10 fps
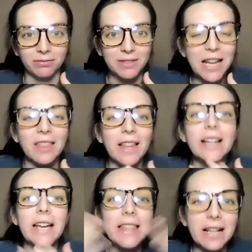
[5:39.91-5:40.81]
Not
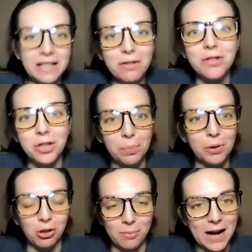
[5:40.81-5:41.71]
like, and that sounds
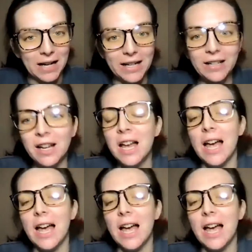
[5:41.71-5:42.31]
super dramatic.